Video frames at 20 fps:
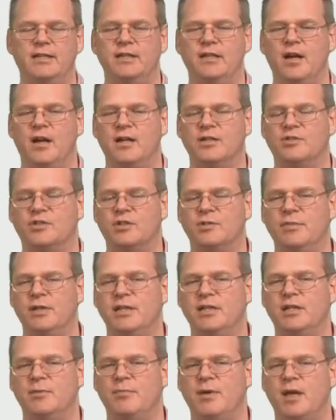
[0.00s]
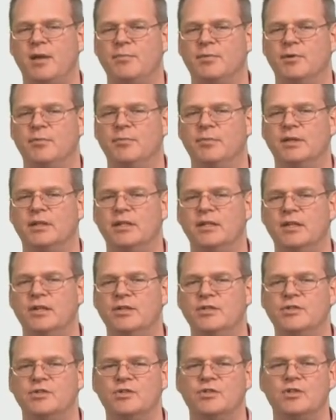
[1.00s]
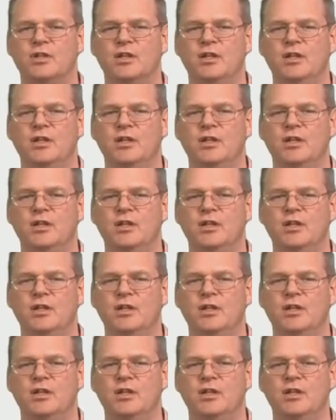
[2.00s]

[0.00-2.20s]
not submitted the paper, but there's